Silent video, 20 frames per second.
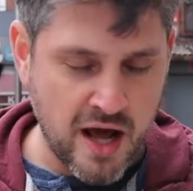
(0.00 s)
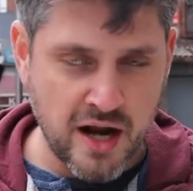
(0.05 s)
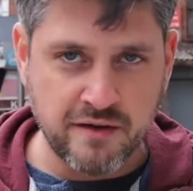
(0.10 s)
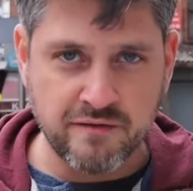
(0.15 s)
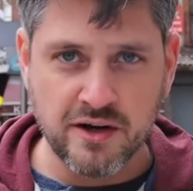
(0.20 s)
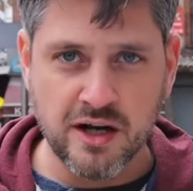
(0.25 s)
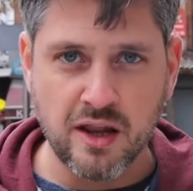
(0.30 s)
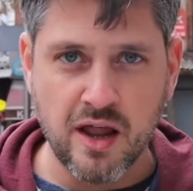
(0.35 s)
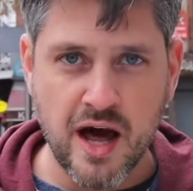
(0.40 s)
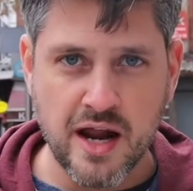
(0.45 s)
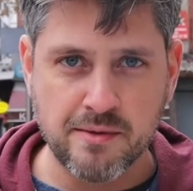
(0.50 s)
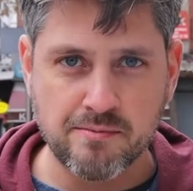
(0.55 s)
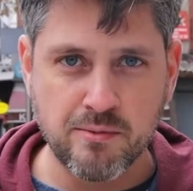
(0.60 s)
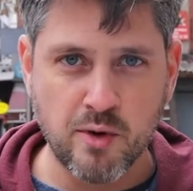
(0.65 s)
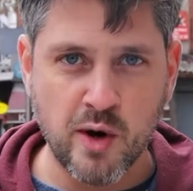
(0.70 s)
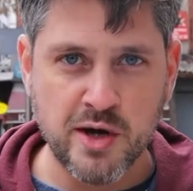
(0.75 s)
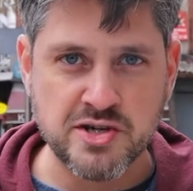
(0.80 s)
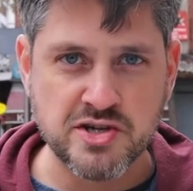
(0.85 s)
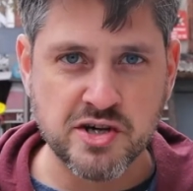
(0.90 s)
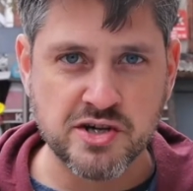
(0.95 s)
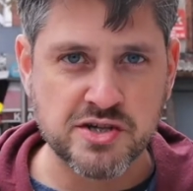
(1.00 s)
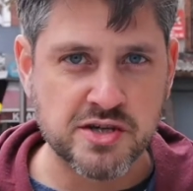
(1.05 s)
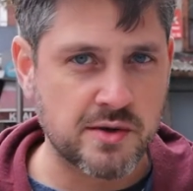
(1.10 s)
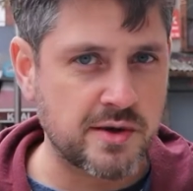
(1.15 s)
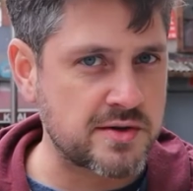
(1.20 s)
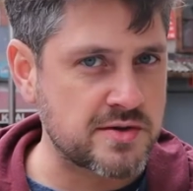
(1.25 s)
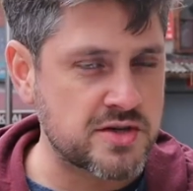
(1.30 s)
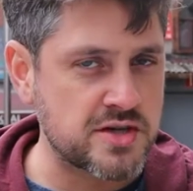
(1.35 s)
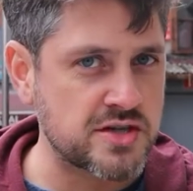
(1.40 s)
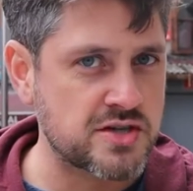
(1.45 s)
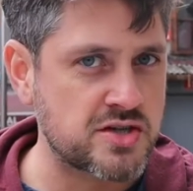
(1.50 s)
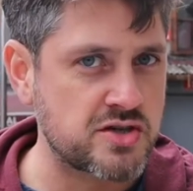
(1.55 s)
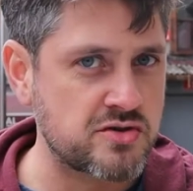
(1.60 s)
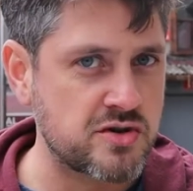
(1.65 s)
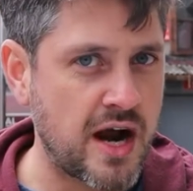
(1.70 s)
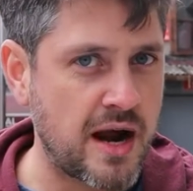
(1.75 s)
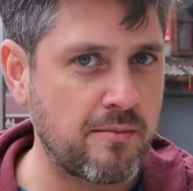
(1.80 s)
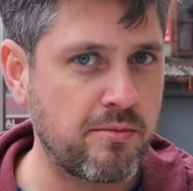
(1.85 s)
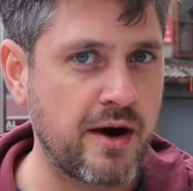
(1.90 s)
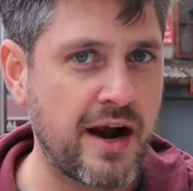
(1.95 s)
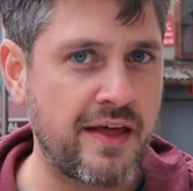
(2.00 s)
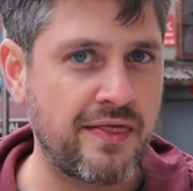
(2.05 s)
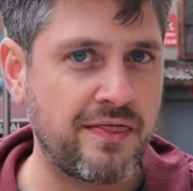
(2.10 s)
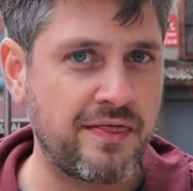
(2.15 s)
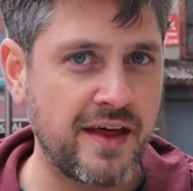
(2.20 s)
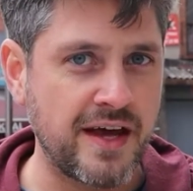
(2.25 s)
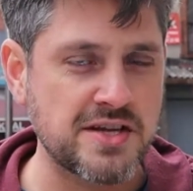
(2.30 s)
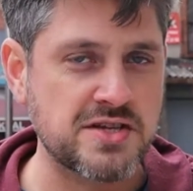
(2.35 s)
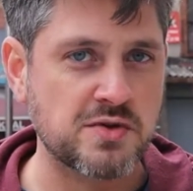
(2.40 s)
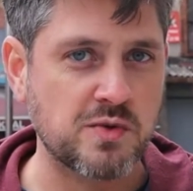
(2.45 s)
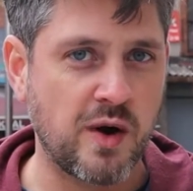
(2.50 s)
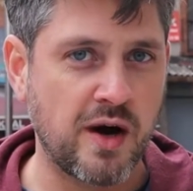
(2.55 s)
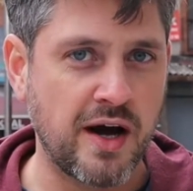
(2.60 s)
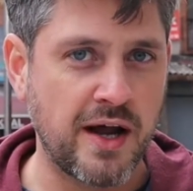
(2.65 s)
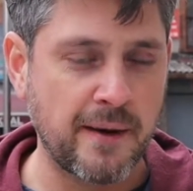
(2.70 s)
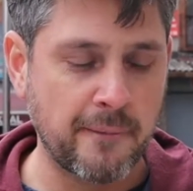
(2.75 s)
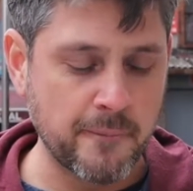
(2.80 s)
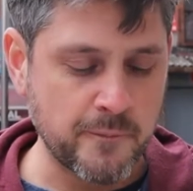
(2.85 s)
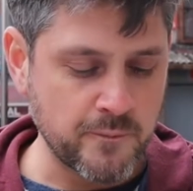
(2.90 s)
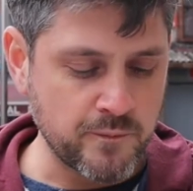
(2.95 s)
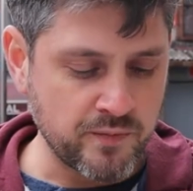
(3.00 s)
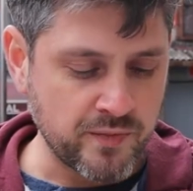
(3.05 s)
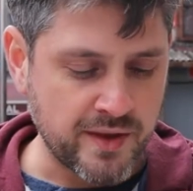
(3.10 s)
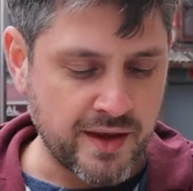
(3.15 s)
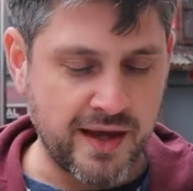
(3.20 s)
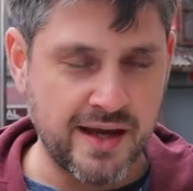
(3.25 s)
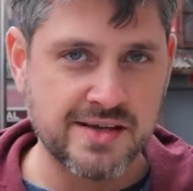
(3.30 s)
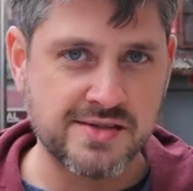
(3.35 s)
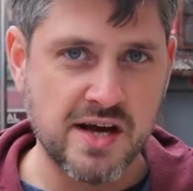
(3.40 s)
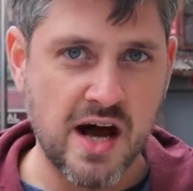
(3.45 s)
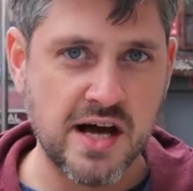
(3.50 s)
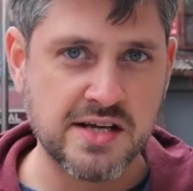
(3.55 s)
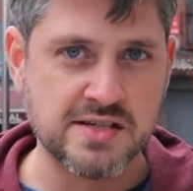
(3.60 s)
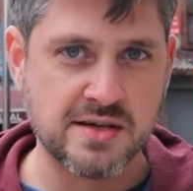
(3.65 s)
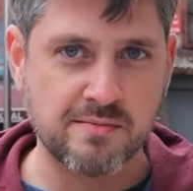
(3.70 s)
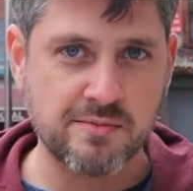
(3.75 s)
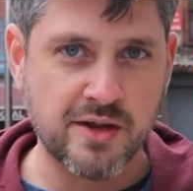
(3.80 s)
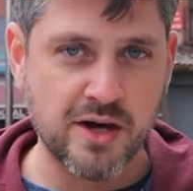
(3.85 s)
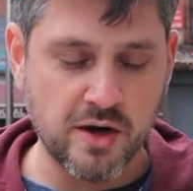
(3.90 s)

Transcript: not even a lot of moisture, so it was just dry bread. This one is awesome